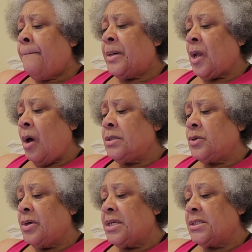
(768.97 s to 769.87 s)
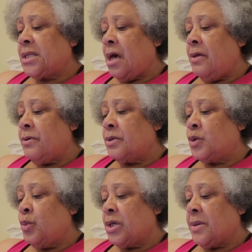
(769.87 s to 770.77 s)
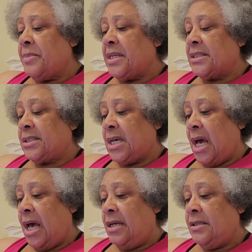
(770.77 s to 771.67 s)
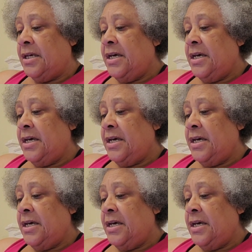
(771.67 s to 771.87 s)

but also against others who were committed to God